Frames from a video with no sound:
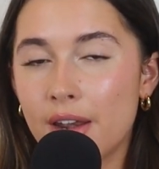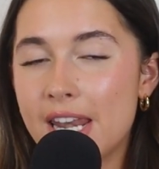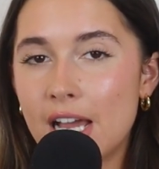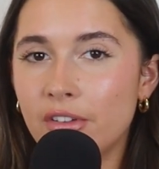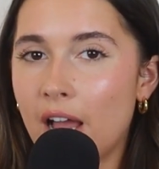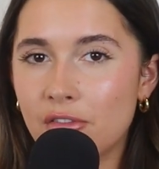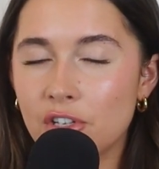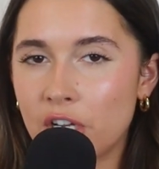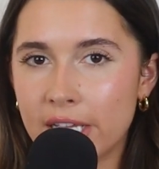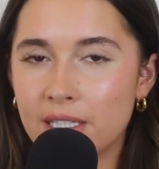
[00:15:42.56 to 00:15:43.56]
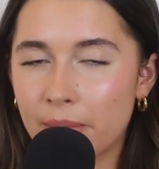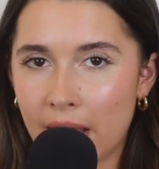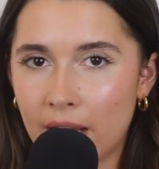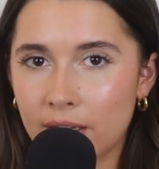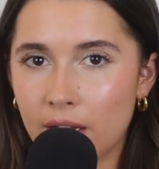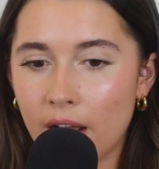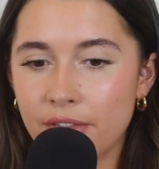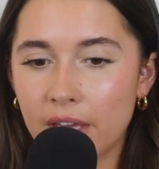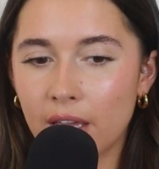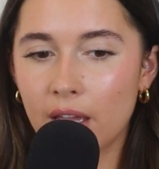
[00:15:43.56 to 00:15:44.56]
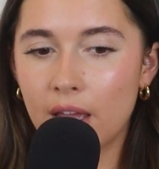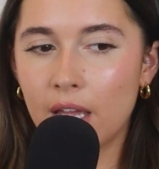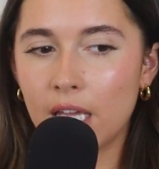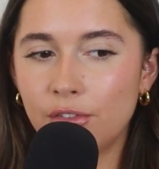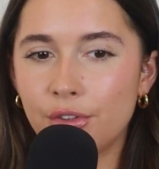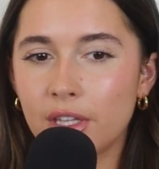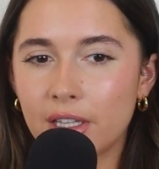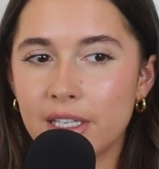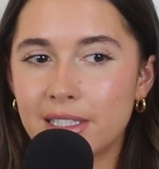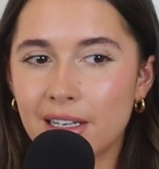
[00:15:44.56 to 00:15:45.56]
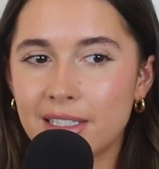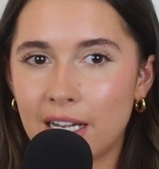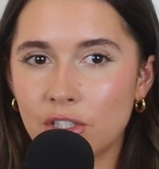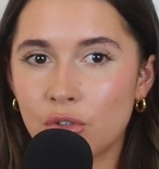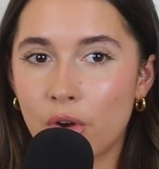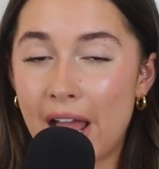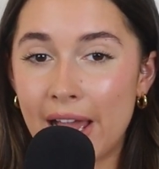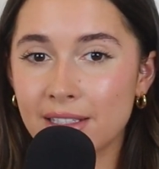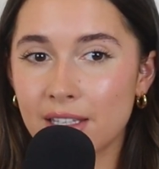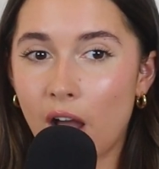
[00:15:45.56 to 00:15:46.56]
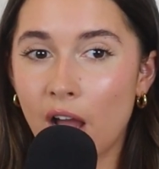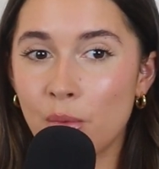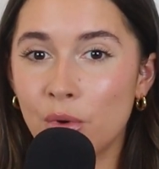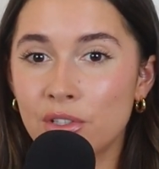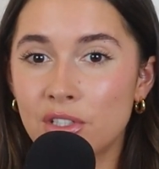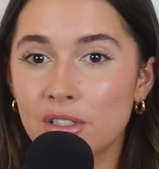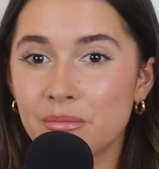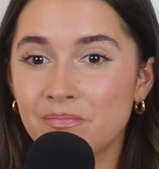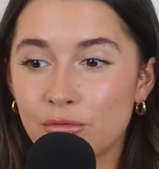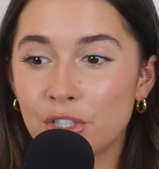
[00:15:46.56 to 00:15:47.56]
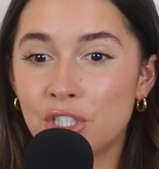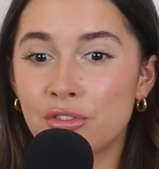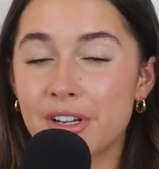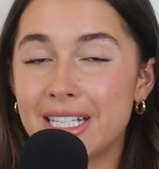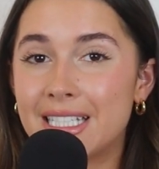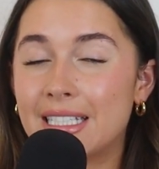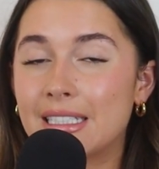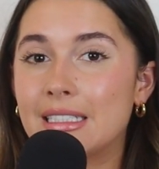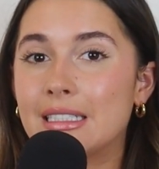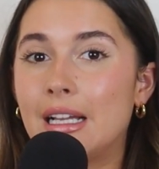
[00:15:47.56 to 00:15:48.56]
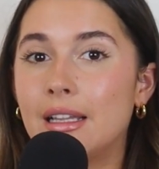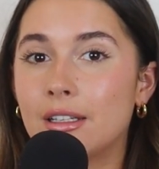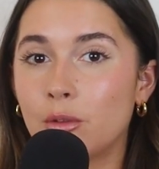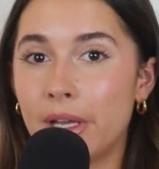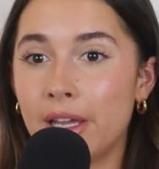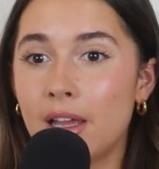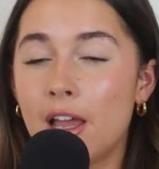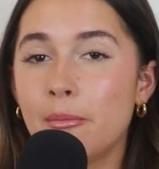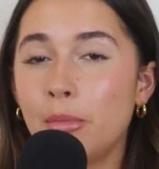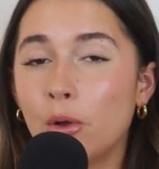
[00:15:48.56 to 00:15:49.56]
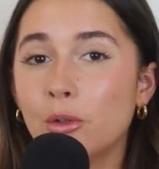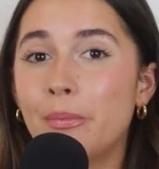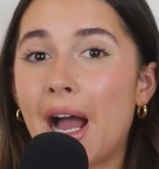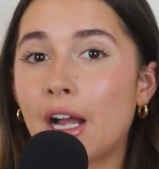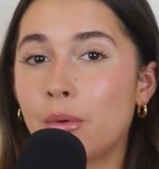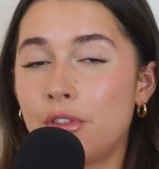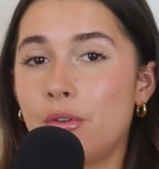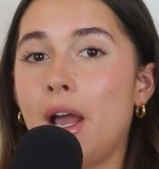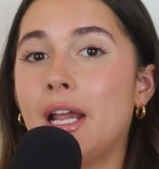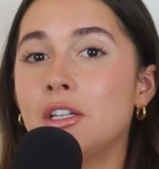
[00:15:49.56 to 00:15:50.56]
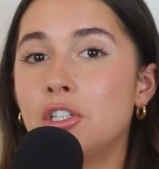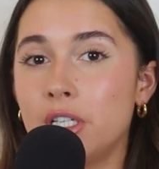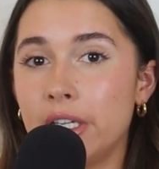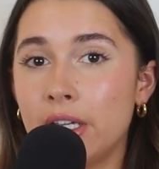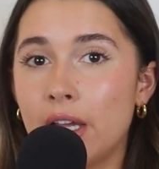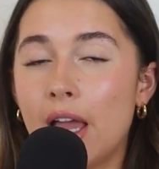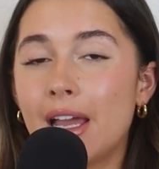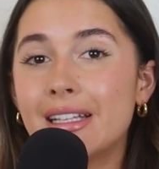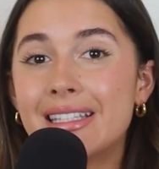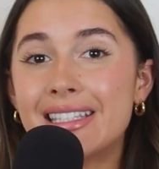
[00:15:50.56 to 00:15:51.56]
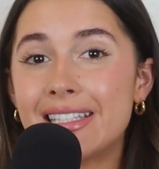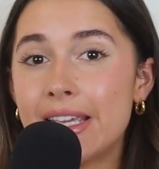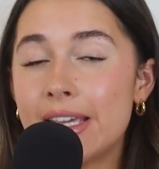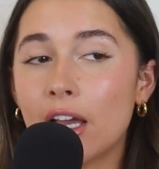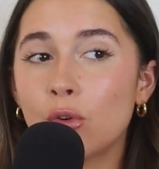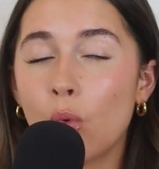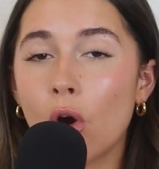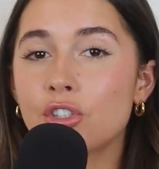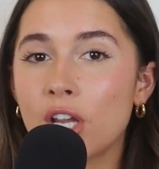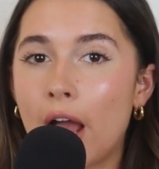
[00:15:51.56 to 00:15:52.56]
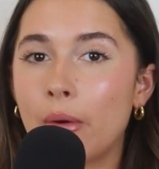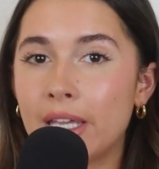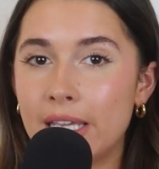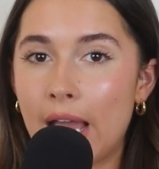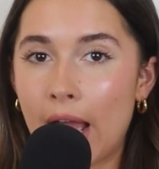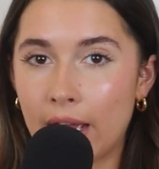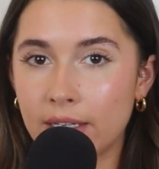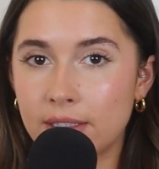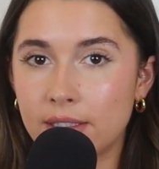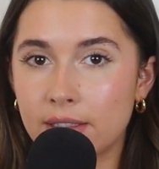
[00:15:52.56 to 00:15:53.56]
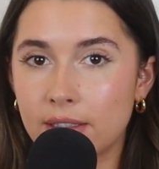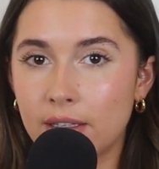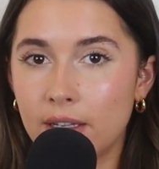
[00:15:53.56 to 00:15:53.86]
Never ever chase a man. I think if you think that he's still attached to your ex, I would retreat a little bit, pull back with your energy and see and watch how he acts.